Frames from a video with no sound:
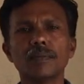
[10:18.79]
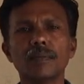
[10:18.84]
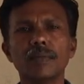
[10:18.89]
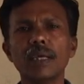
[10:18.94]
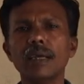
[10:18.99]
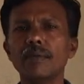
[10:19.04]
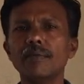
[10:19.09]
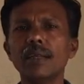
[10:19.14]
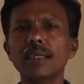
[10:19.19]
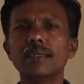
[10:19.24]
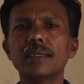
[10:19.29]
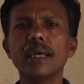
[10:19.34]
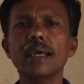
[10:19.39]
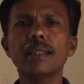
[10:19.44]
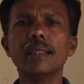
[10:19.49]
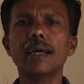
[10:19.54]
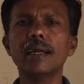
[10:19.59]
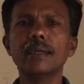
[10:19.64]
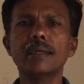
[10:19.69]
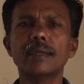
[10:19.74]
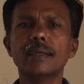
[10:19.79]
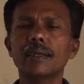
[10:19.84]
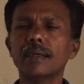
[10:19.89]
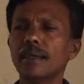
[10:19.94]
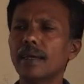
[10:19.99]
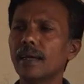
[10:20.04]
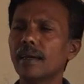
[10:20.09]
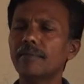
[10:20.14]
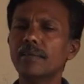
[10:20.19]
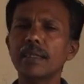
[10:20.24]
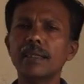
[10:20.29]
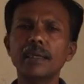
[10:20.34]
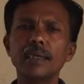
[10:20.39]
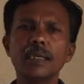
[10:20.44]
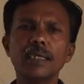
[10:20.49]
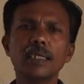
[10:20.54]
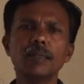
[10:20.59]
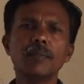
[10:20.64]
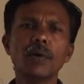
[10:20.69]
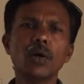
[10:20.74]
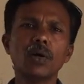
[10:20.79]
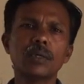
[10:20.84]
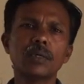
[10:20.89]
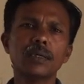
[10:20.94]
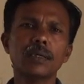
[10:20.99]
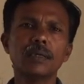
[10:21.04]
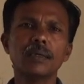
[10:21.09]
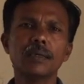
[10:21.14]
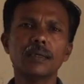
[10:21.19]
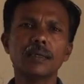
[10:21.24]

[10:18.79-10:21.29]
They will say that everything is booked.